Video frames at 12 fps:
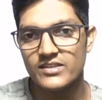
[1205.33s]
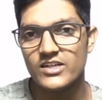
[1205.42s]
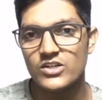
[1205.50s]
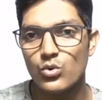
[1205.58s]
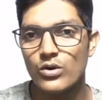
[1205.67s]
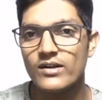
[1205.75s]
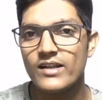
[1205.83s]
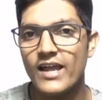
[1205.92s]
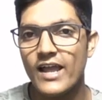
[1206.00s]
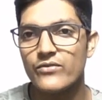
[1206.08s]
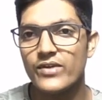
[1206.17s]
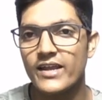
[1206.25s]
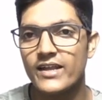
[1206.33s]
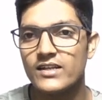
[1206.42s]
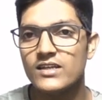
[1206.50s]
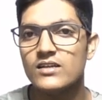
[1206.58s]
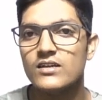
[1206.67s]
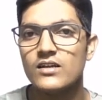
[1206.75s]
They don't have
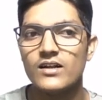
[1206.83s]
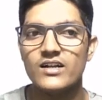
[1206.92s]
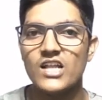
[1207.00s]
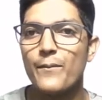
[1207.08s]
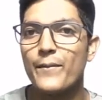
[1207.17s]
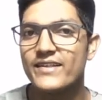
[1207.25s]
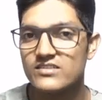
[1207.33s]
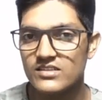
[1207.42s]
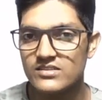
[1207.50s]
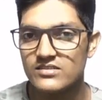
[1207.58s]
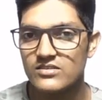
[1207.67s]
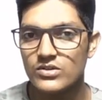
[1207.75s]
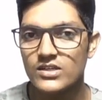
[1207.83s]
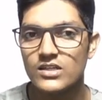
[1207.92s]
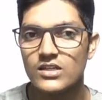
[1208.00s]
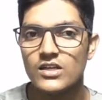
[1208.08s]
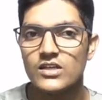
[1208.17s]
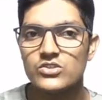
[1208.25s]
any dimensions. Okay,
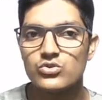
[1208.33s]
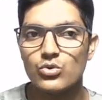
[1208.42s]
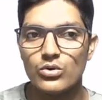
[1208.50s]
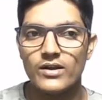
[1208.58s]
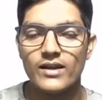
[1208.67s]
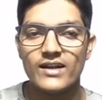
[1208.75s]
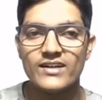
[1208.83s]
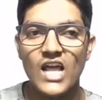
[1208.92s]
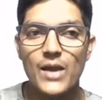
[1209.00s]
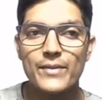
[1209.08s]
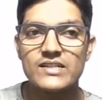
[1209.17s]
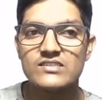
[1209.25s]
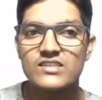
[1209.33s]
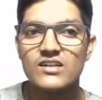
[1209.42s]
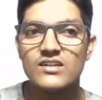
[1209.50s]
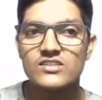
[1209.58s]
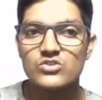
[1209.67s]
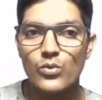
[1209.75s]
so
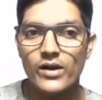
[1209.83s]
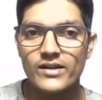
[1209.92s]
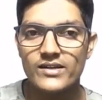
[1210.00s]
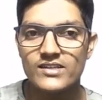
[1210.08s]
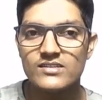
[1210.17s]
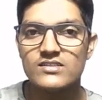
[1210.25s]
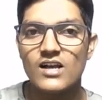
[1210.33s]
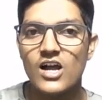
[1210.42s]
dimensionless quantities